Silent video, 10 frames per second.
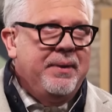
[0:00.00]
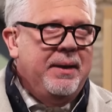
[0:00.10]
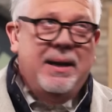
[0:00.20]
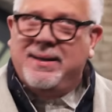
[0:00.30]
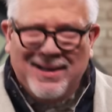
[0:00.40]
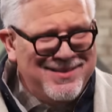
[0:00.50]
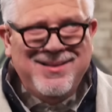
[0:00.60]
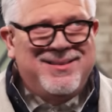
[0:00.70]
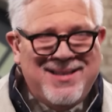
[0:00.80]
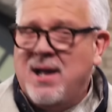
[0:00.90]
it
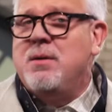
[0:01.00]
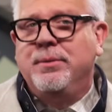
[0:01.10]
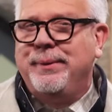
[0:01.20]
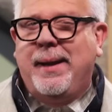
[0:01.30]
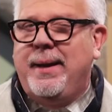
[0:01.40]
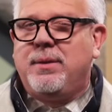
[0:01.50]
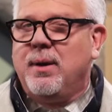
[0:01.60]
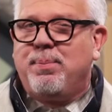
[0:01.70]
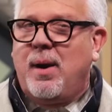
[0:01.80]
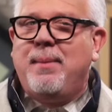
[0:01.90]
doesn't sound like
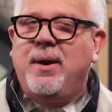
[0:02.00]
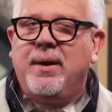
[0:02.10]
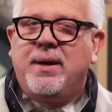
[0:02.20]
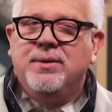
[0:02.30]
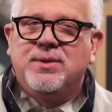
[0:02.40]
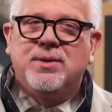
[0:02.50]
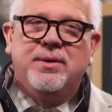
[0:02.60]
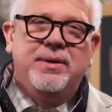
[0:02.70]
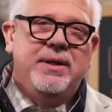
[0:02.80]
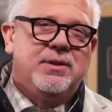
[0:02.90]
their primary
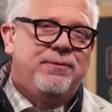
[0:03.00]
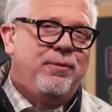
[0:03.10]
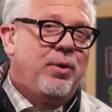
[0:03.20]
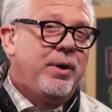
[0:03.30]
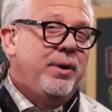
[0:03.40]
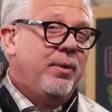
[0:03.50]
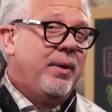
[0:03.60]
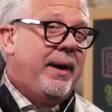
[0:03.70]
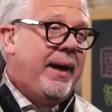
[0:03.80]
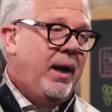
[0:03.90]
concern is for
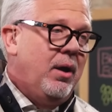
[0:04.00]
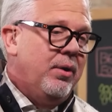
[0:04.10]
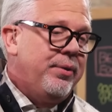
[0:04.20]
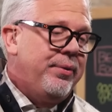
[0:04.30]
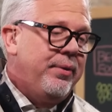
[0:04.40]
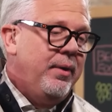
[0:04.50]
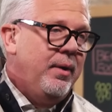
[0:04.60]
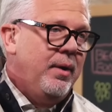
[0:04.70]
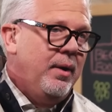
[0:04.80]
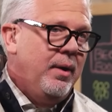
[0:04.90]
your health,
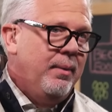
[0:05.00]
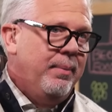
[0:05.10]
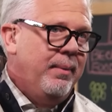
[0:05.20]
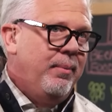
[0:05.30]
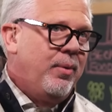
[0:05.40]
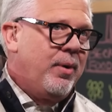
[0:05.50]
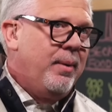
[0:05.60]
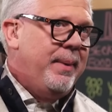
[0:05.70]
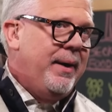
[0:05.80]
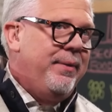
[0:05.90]
but more
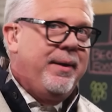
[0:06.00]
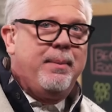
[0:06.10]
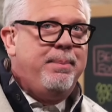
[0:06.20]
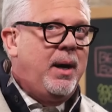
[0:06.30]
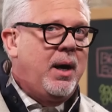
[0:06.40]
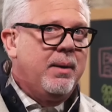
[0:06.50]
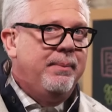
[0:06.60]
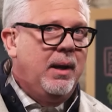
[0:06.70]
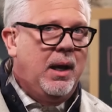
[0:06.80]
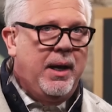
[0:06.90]
about their
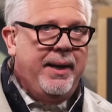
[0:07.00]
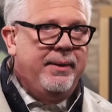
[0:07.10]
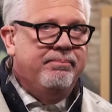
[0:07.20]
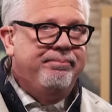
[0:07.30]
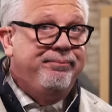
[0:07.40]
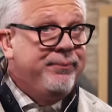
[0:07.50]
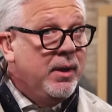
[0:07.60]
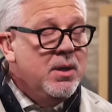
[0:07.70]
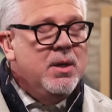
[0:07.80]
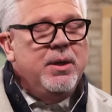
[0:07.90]
bottom line.
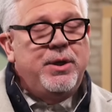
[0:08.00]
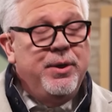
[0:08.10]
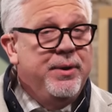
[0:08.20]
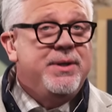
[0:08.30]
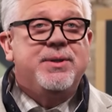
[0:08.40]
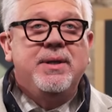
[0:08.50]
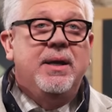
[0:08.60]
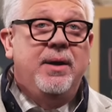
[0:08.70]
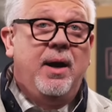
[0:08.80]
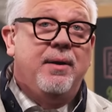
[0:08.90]

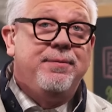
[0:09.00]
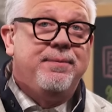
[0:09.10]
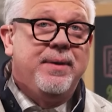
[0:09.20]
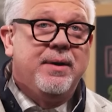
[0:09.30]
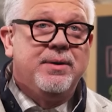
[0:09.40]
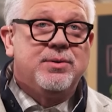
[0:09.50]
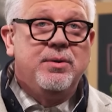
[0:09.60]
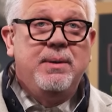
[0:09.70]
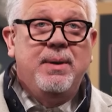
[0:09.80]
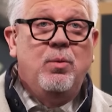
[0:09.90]
Curiously enough, there has
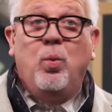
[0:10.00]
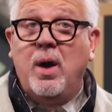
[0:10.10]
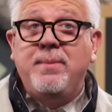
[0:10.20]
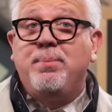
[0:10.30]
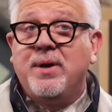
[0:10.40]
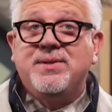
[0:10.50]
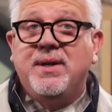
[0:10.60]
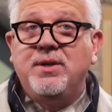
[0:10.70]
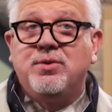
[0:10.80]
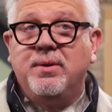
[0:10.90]
only been one
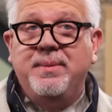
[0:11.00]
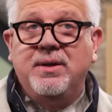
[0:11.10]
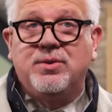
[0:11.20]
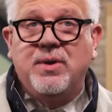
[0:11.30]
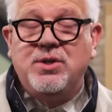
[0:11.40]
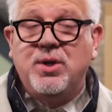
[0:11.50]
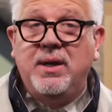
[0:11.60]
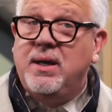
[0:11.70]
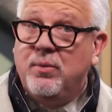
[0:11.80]
presidential administration in